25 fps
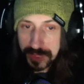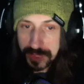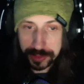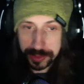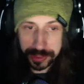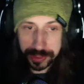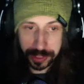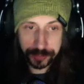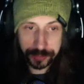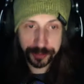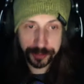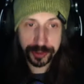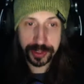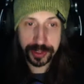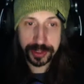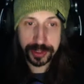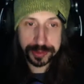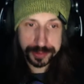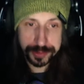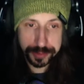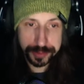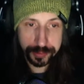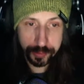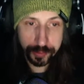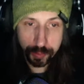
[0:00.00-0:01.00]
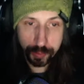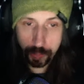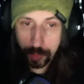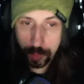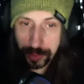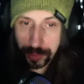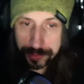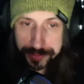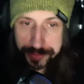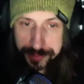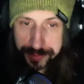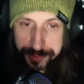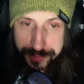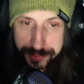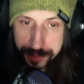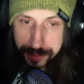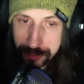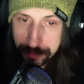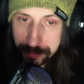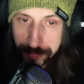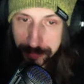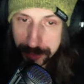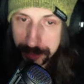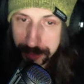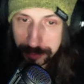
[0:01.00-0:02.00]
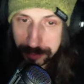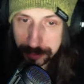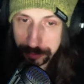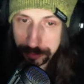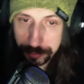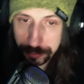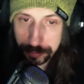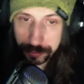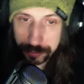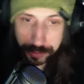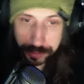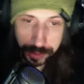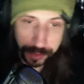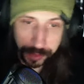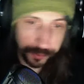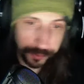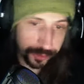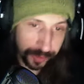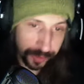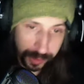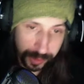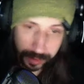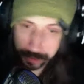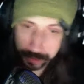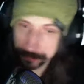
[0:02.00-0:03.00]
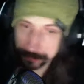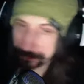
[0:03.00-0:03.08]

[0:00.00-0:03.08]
Catching it once didn't mean you couldn't catch it again.